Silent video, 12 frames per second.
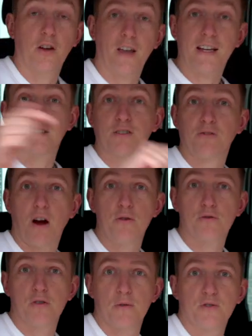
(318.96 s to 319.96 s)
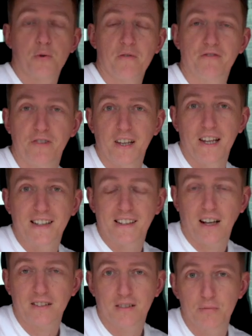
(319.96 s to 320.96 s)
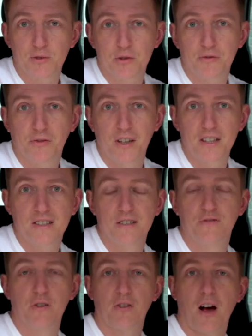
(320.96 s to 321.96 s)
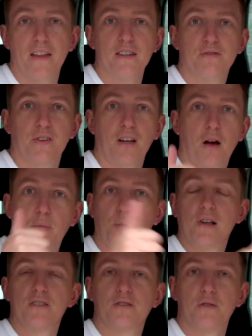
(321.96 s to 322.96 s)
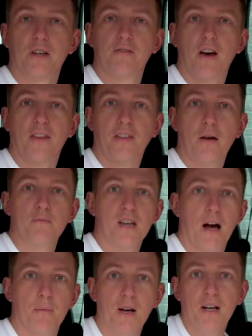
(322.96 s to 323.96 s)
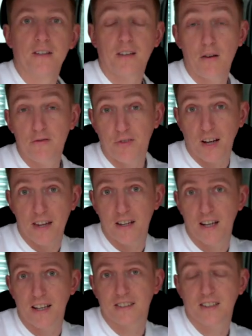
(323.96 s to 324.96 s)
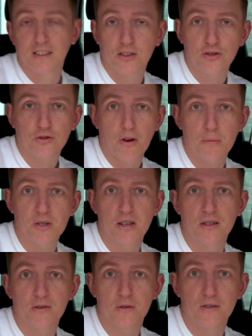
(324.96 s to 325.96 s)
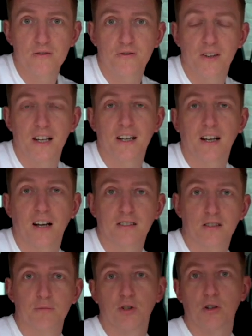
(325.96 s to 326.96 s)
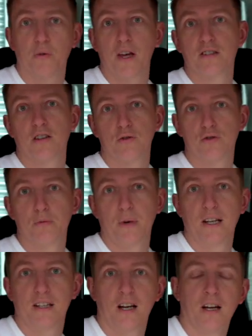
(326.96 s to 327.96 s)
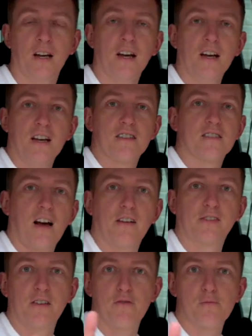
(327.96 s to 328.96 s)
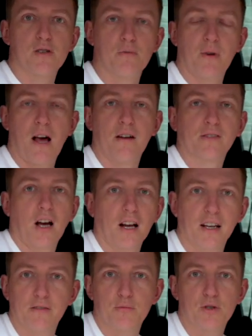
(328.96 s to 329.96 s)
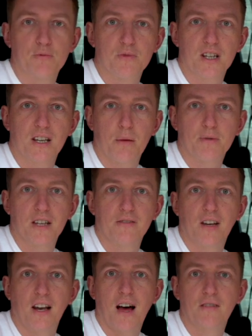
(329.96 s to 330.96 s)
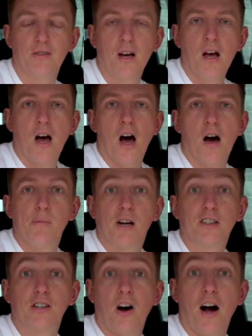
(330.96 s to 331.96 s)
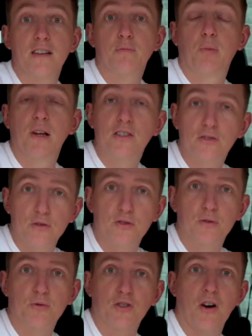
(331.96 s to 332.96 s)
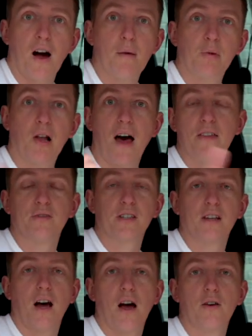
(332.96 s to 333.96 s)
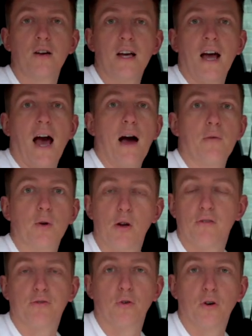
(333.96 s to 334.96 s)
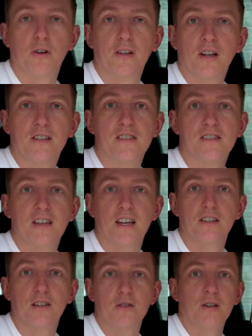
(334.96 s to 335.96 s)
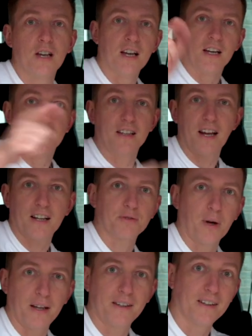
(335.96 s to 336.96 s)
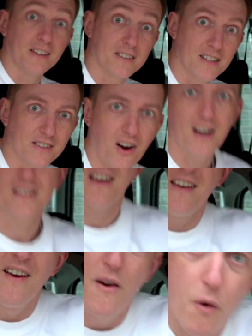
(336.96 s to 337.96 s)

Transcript: that's the road trip to Infinity Customs all finished. If you've liked this video, please do give it a thumbs up. Don't forget the links in the description to Infinity Customs on all their social media stuff. Give them some love, go and give them some GDUBTV love. And guys, please do subscribe, like the video, and we look forward to seeing you in the next one. Cheers guys.